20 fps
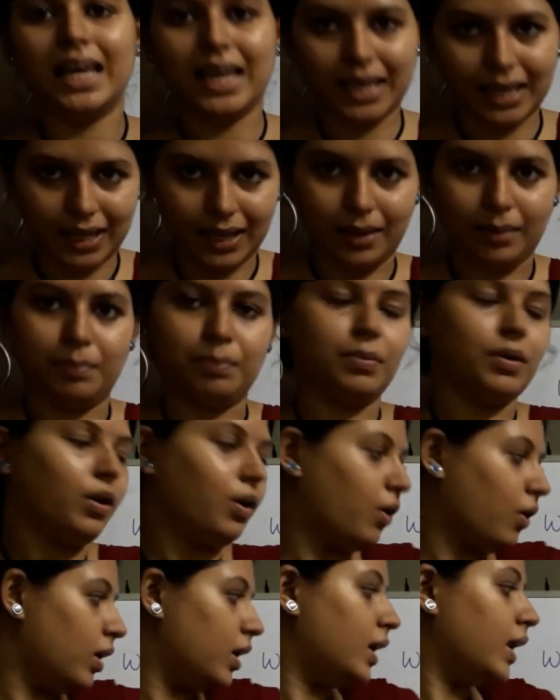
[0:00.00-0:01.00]
Ape.
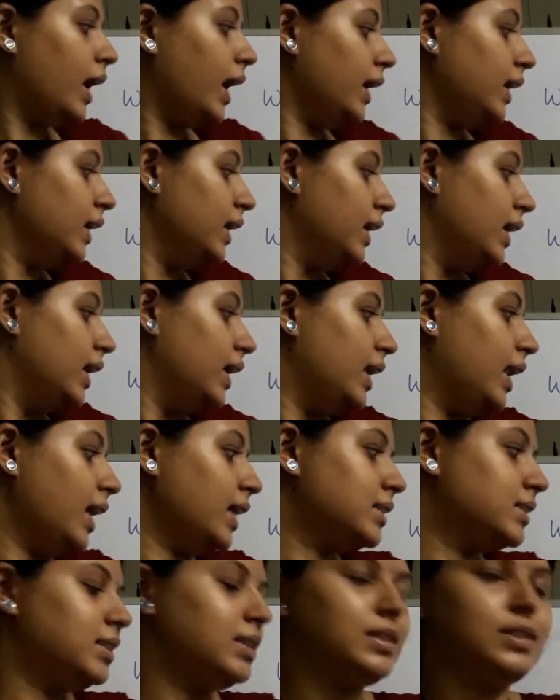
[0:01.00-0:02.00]
Alright,
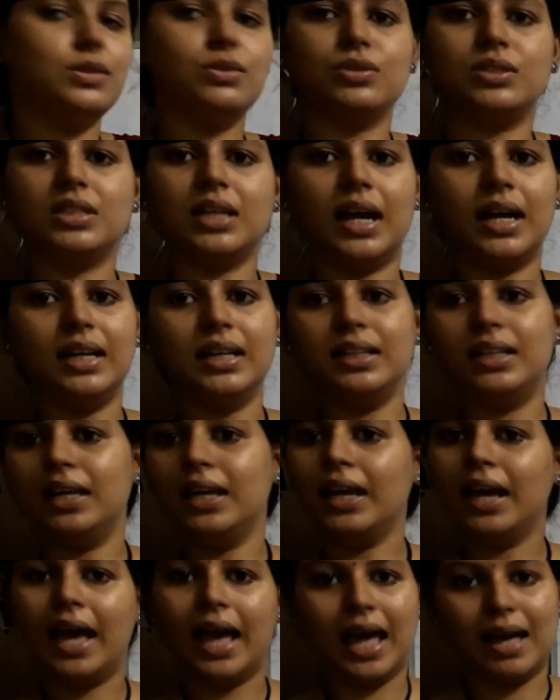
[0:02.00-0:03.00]
next is to study
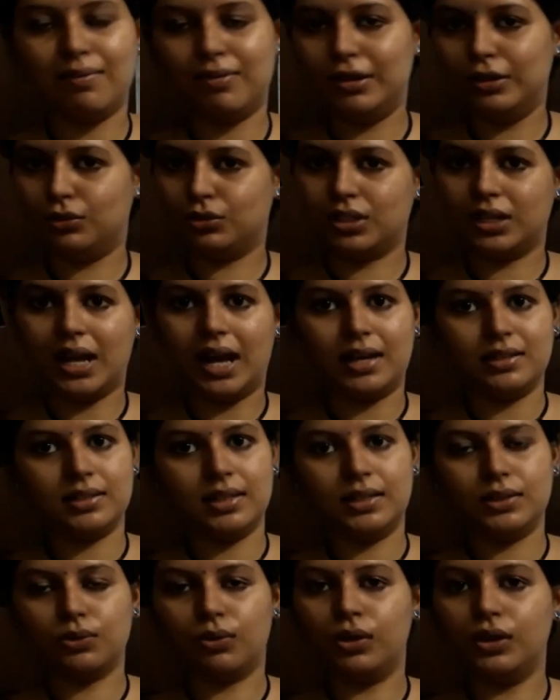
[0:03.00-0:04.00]
the evolution. As
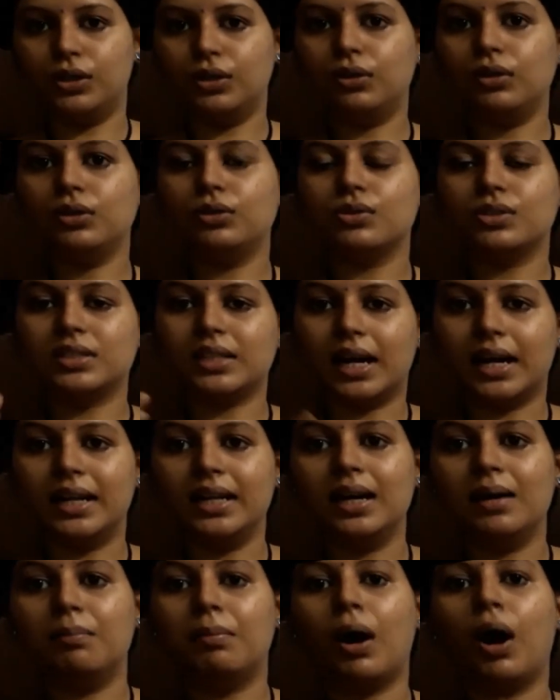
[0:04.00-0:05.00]
I told you, to
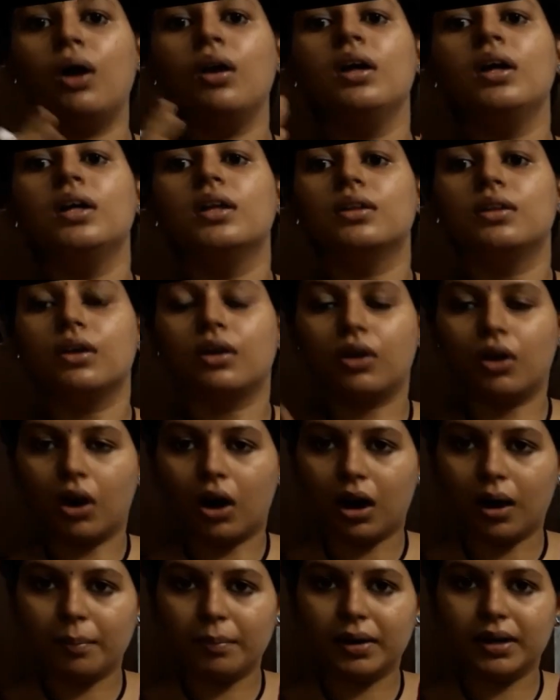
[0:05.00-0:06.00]
study about the
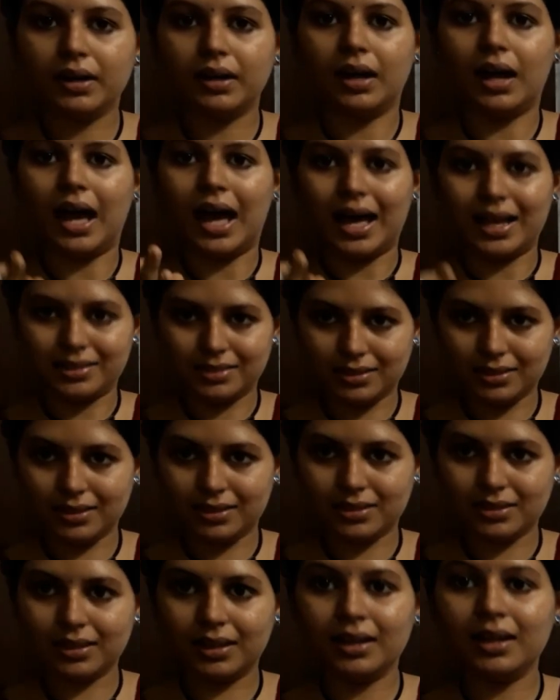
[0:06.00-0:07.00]
common
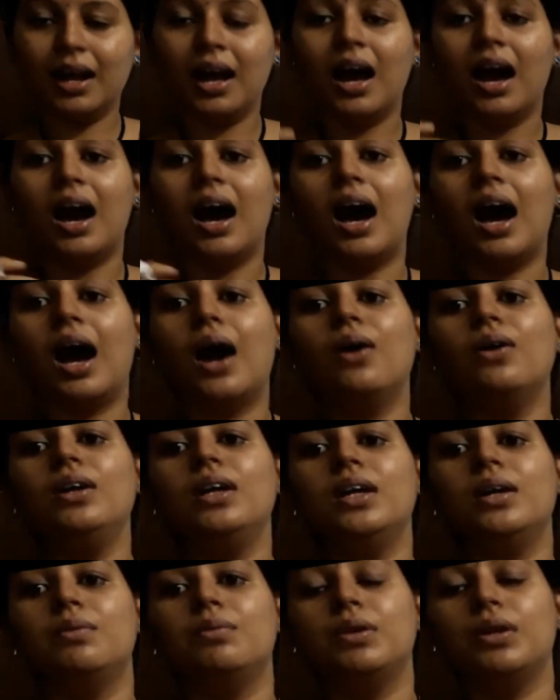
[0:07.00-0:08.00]
ancestor, how
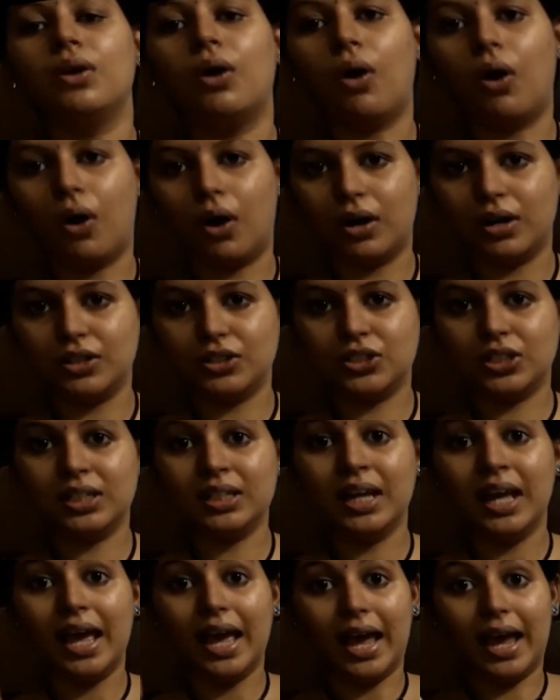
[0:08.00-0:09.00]
did we origin
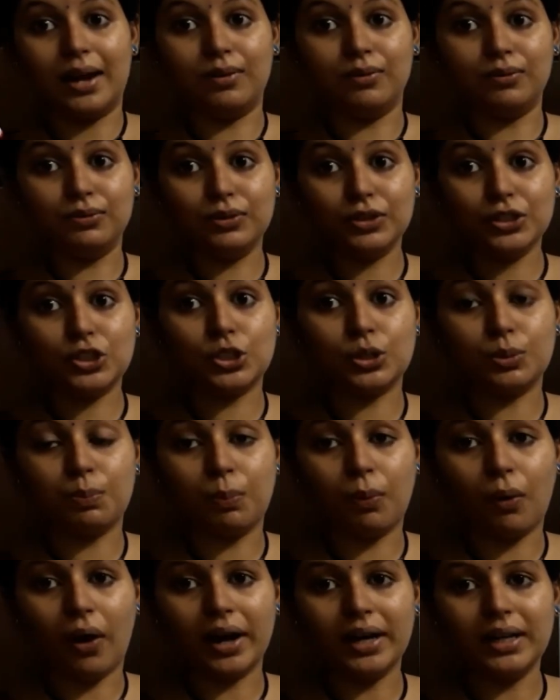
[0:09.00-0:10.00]
and which
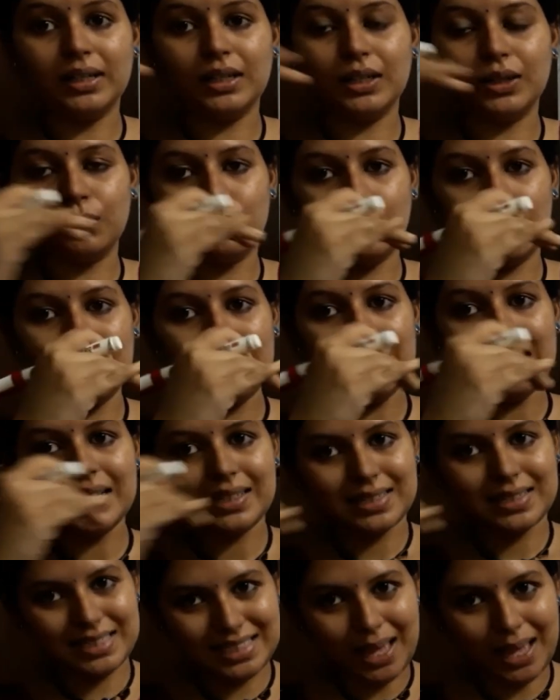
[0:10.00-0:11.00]
point did we
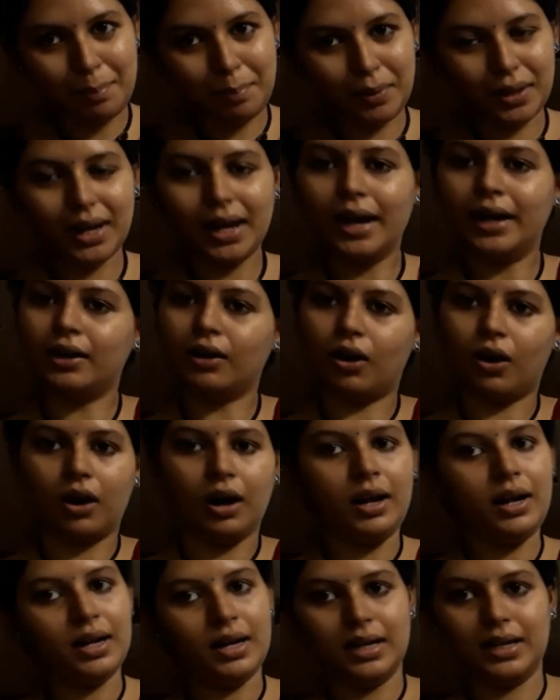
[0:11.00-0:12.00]
separate
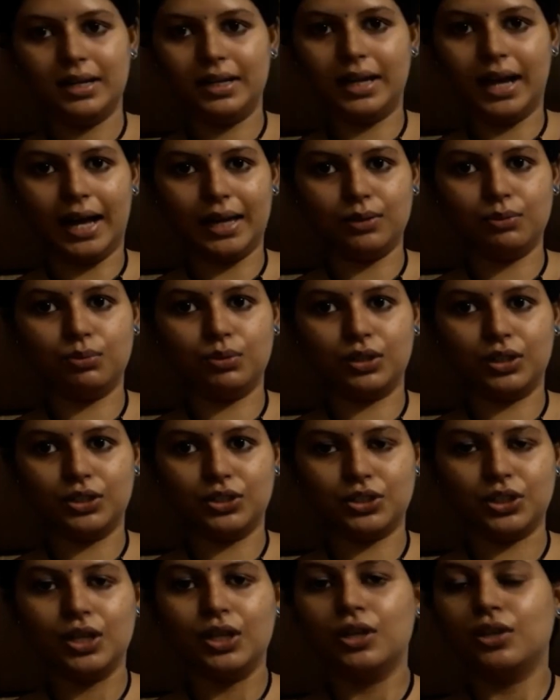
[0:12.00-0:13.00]
or
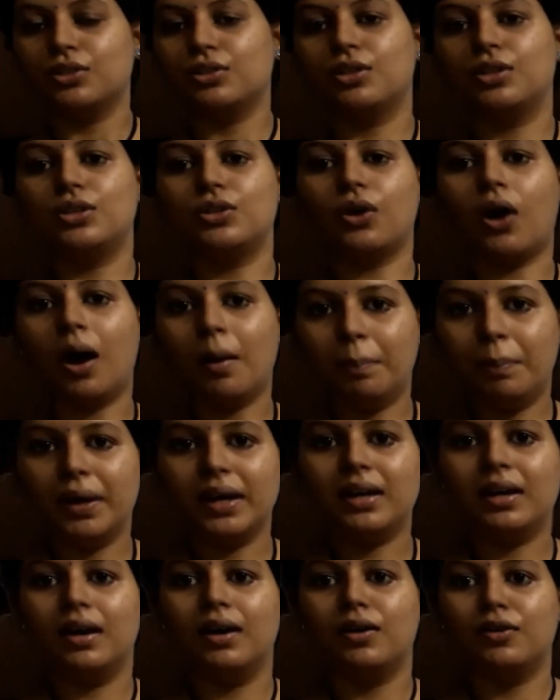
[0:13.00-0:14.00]
diverge. So the
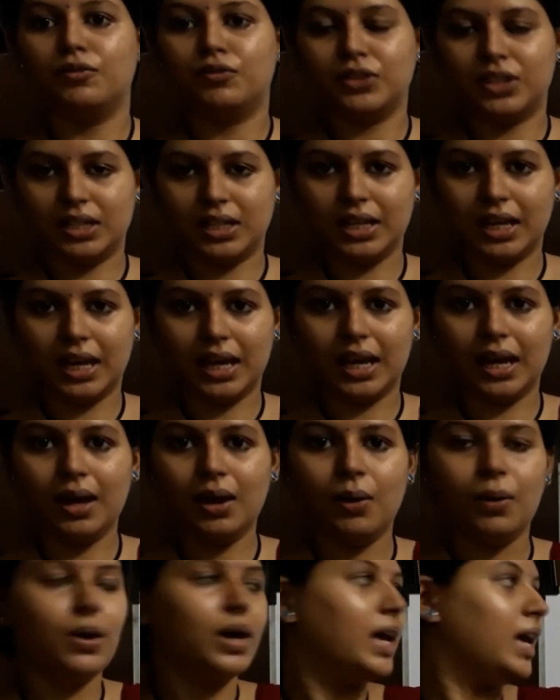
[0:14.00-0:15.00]
topic for the
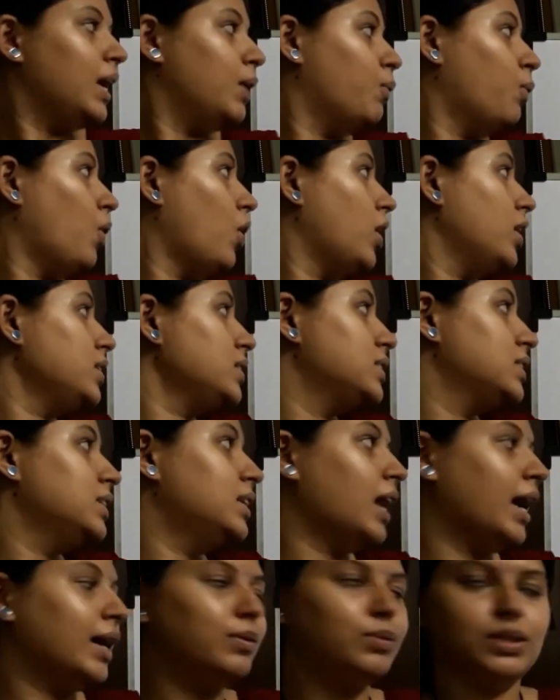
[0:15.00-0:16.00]
day was
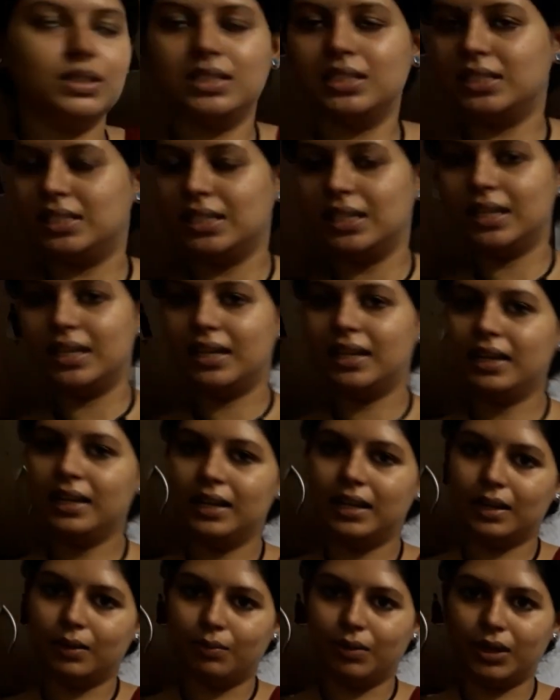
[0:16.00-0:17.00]
diversity
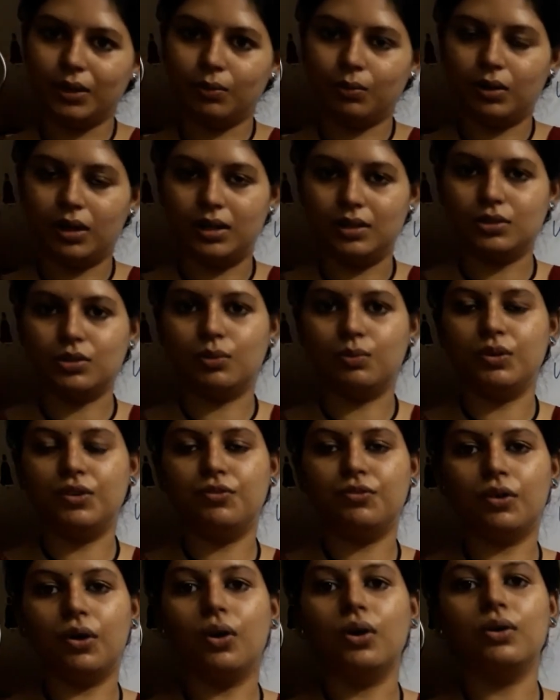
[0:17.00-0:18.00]
in living world. So we
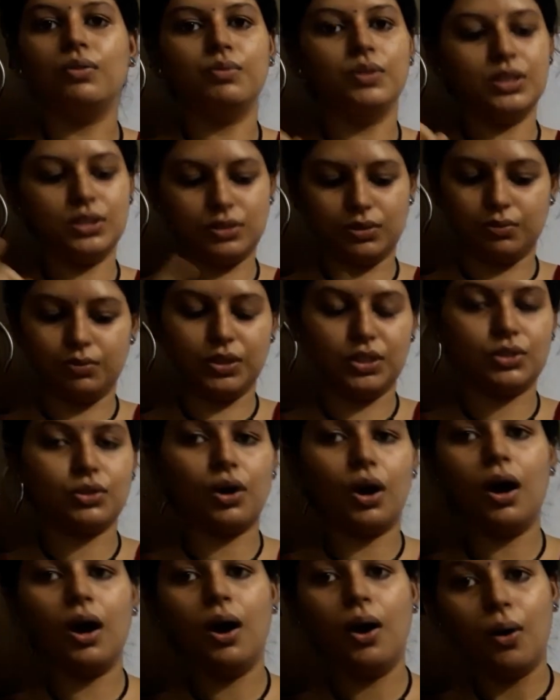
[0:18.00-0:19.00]

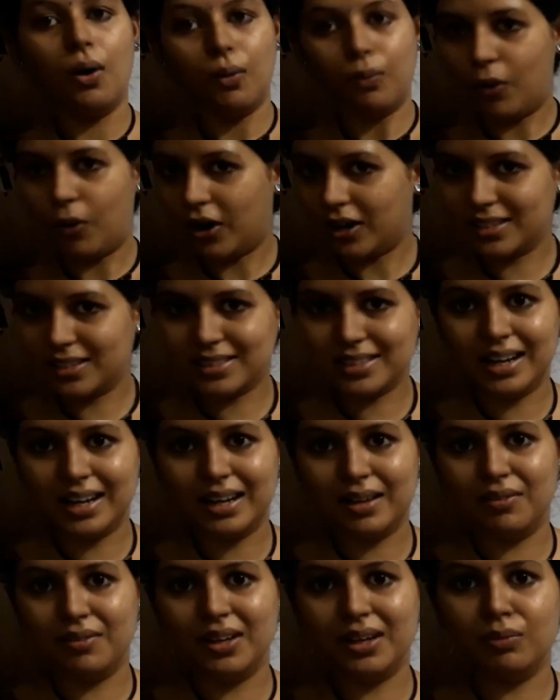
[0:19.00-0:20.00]
saw what is a
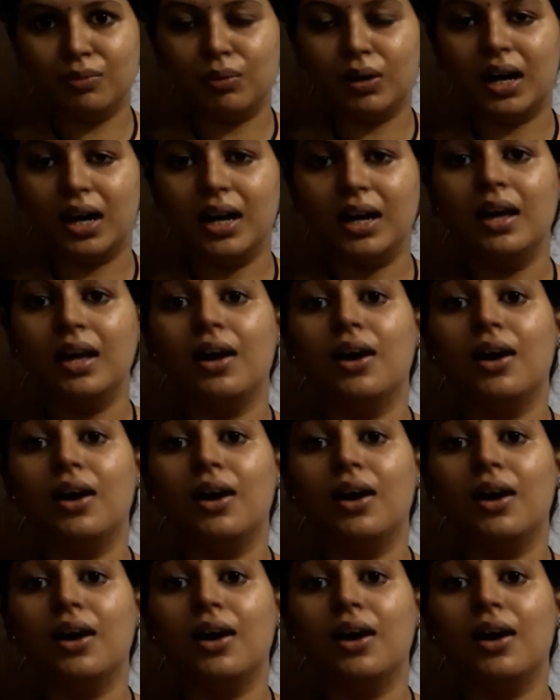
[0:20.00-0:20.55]
living world,